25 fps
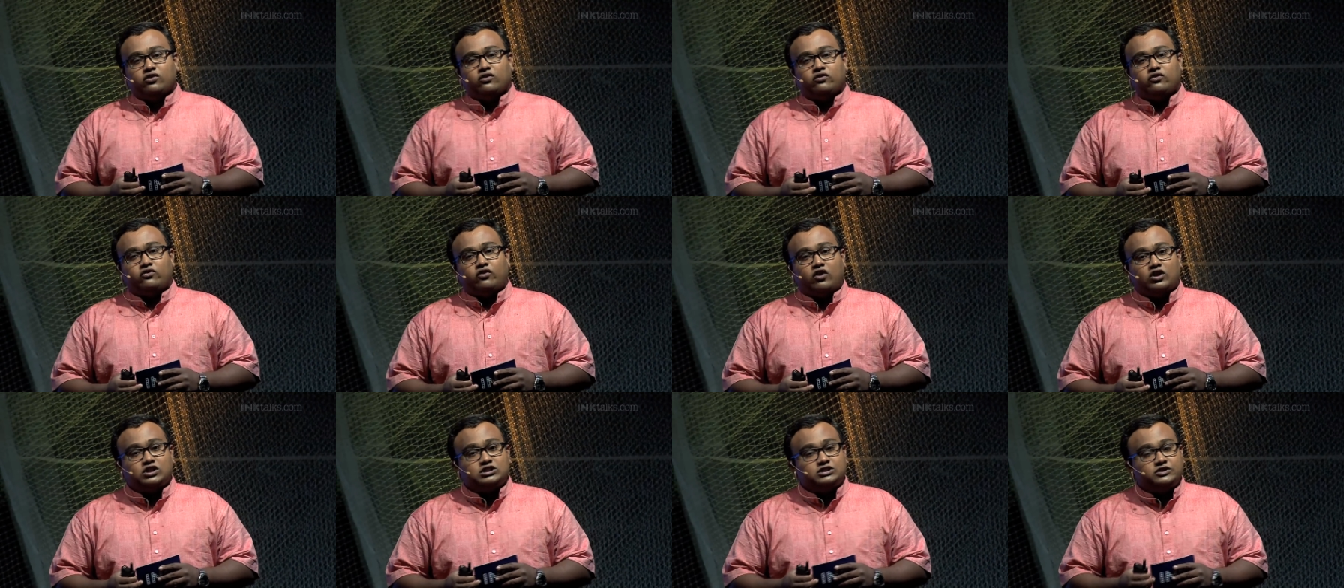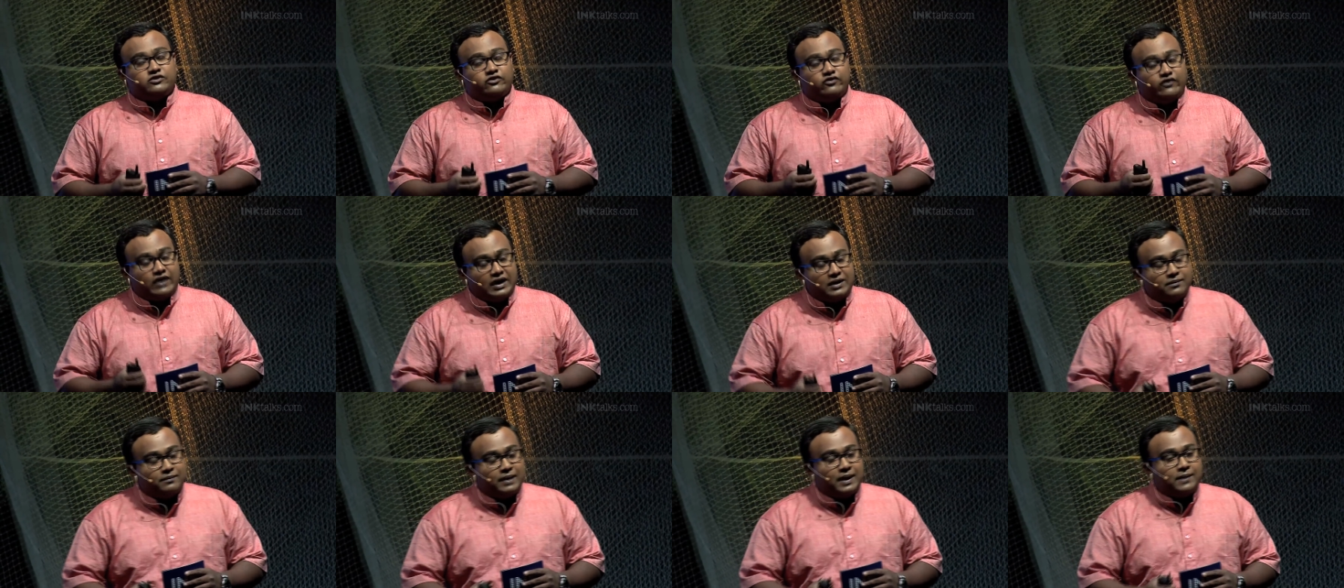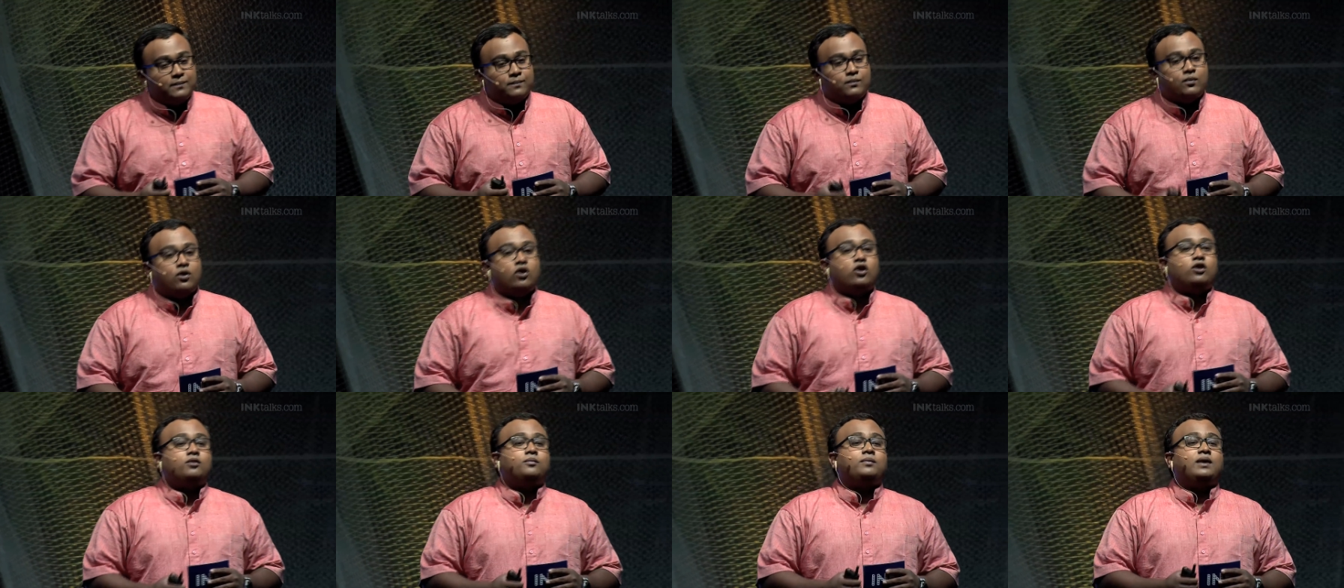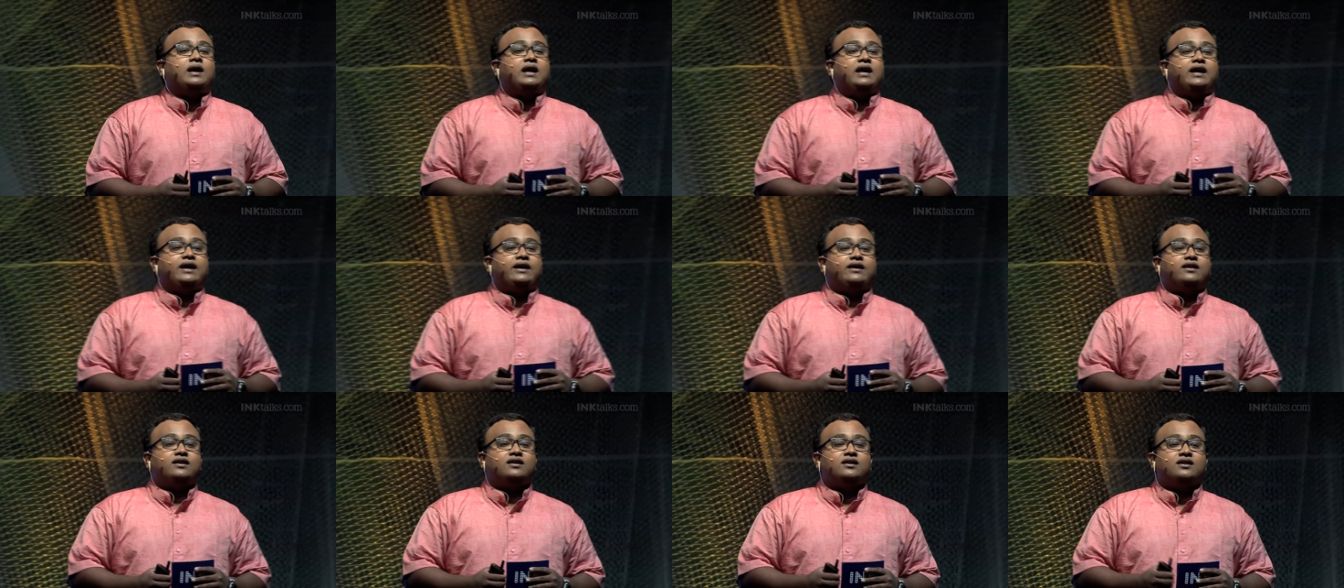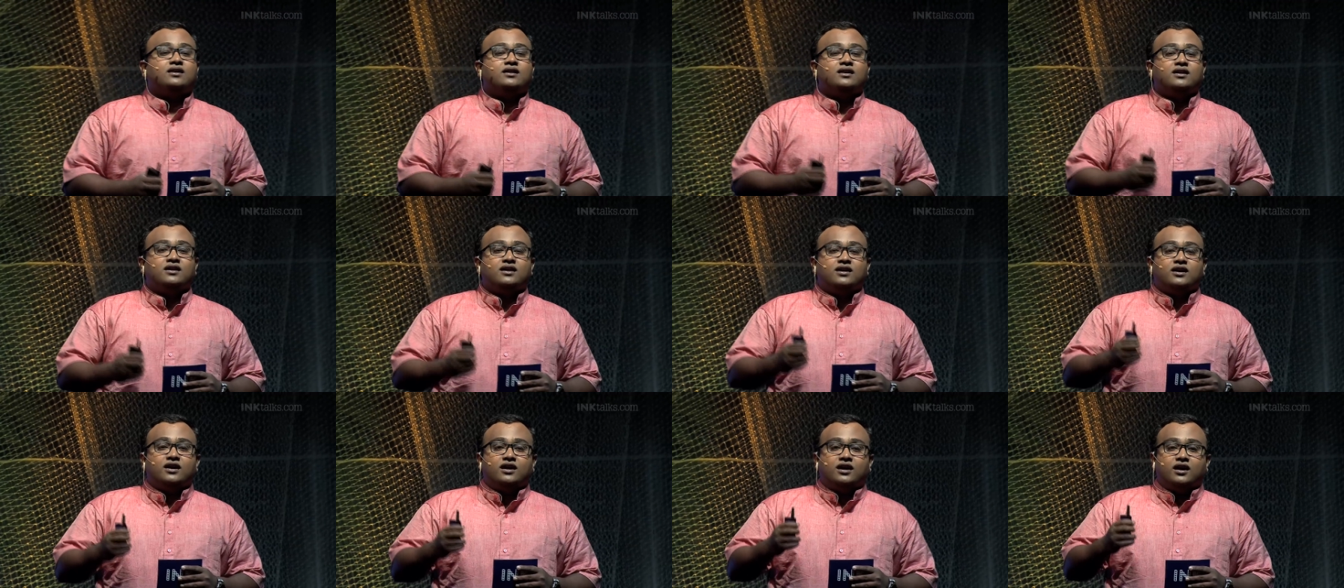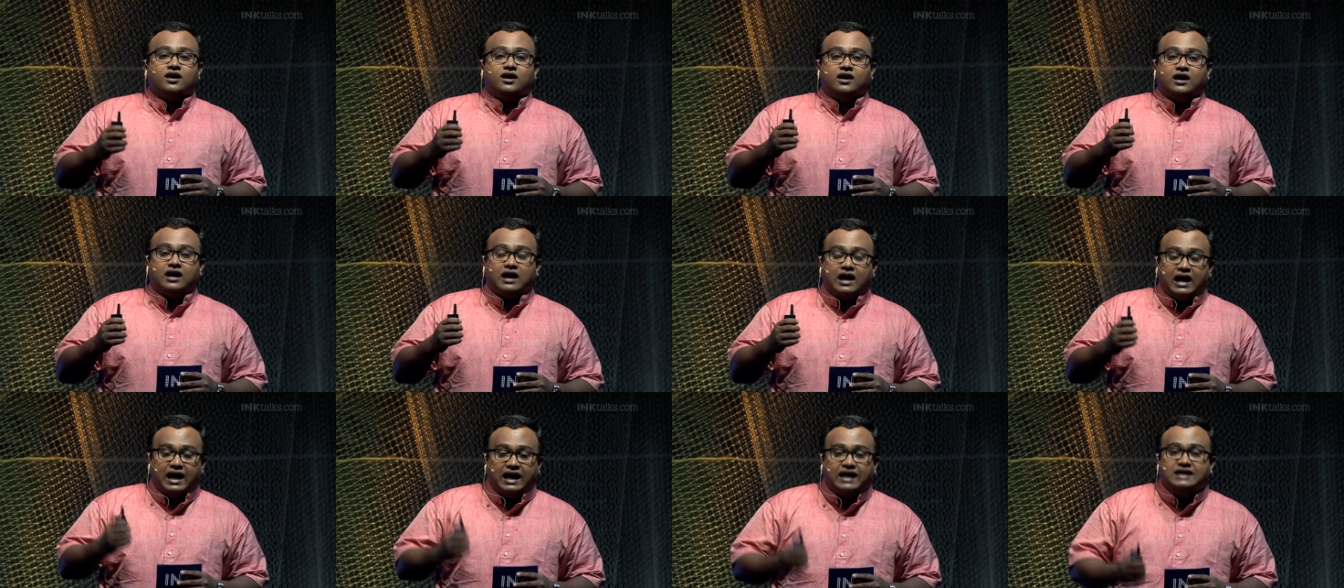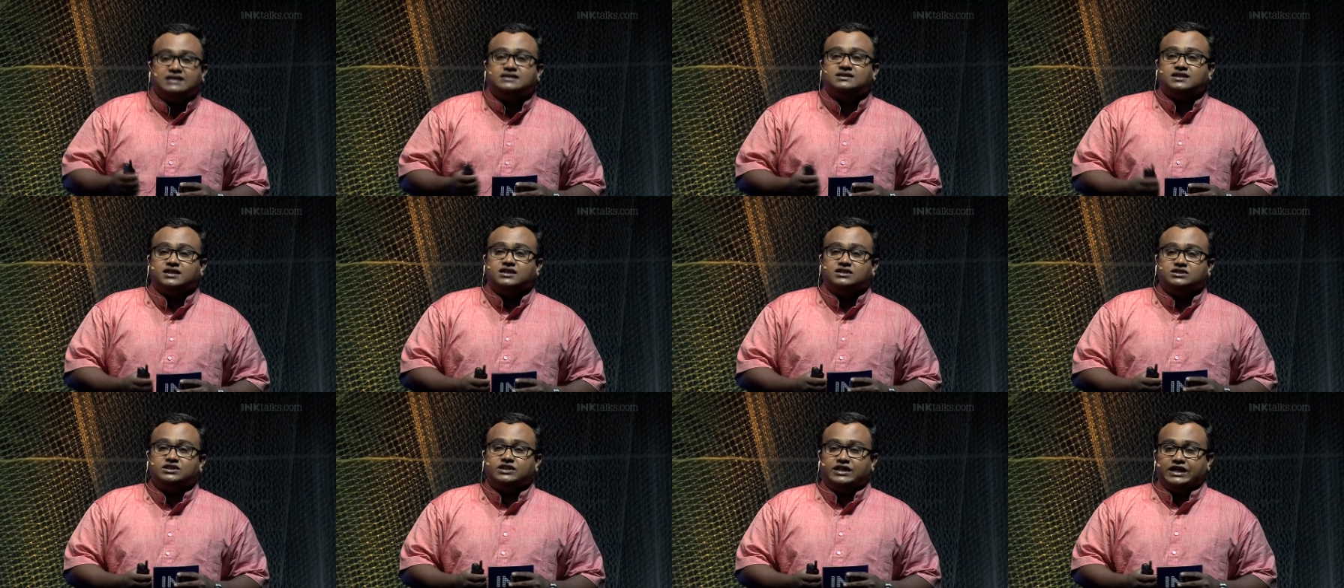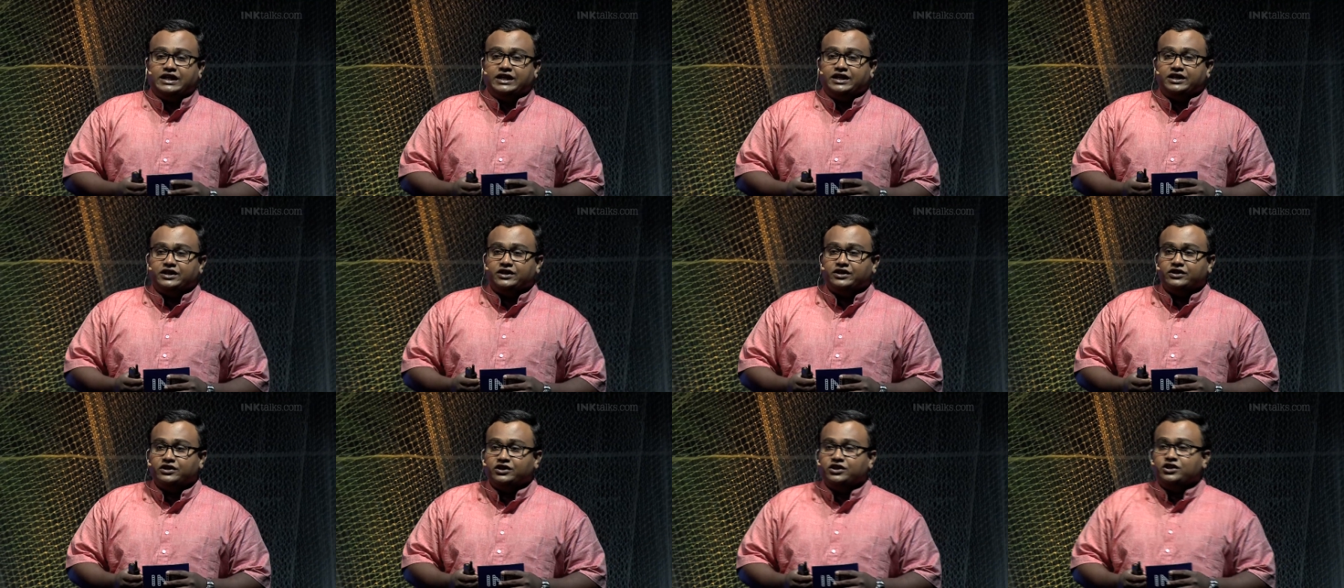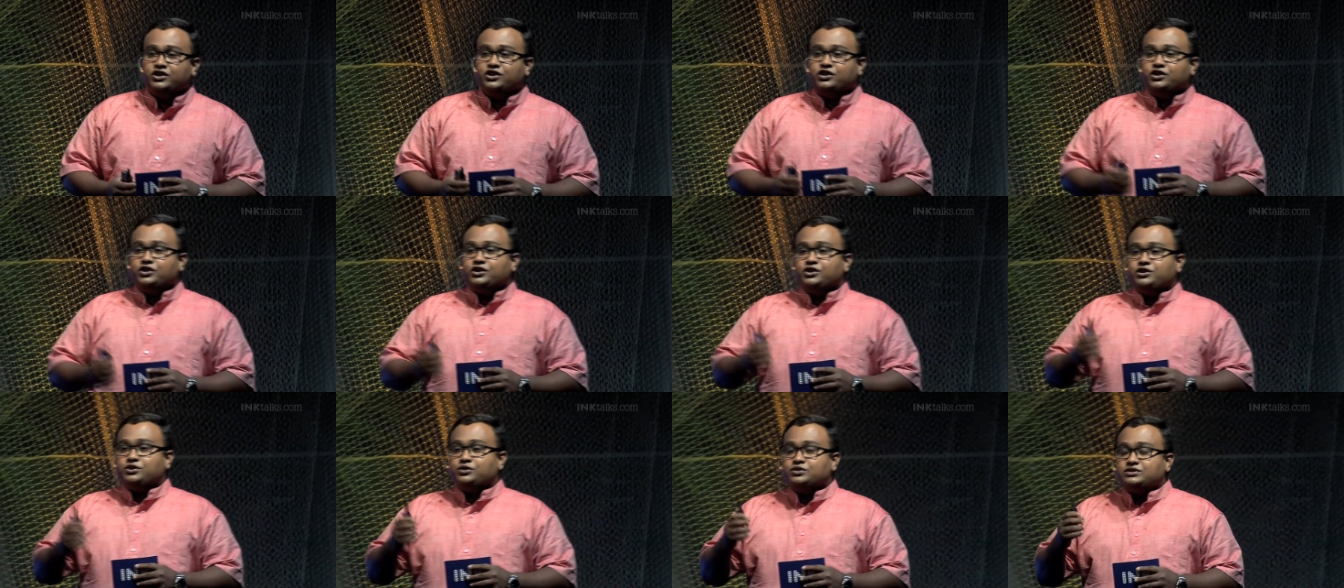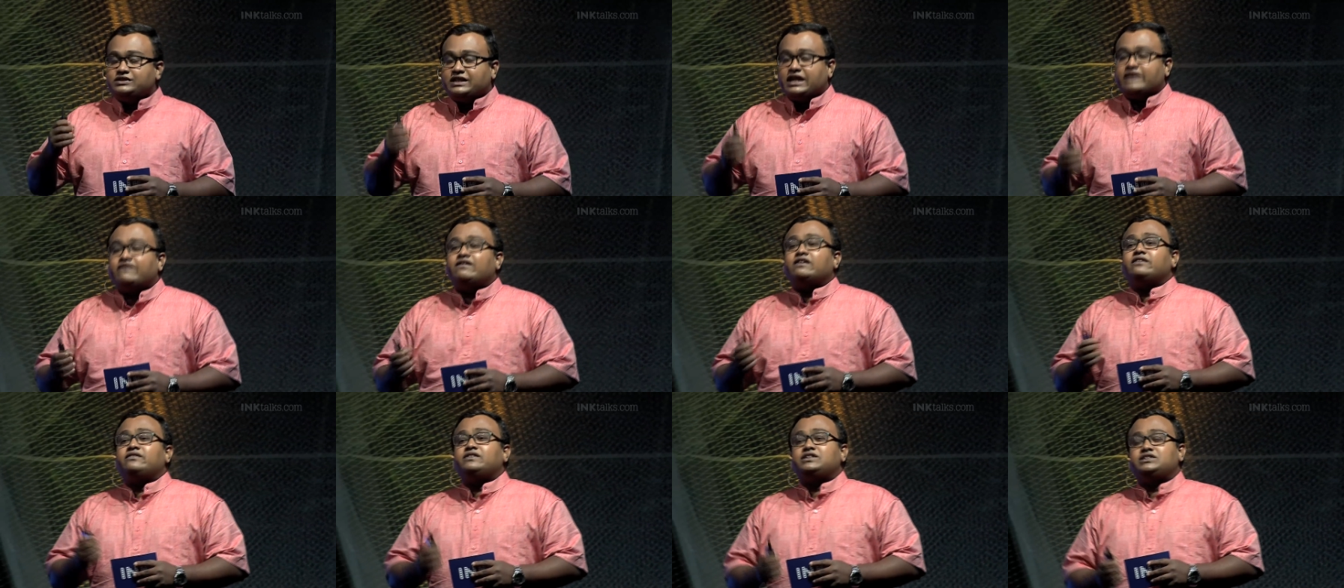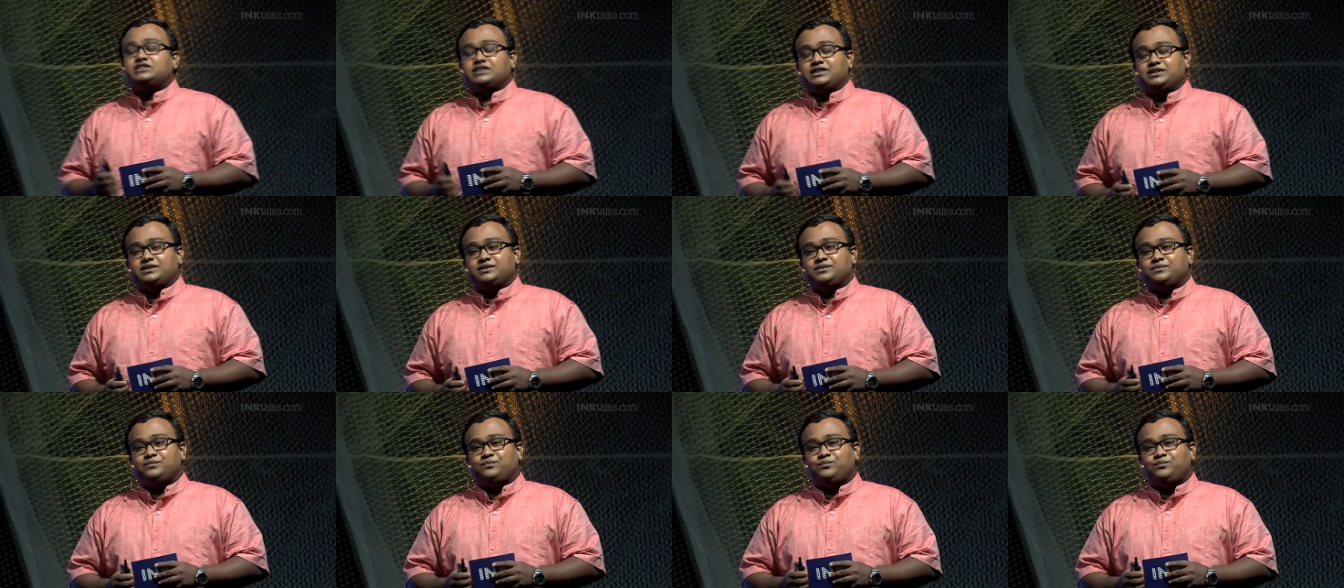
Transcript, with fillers: was when my mom had eye surgery to save her vision.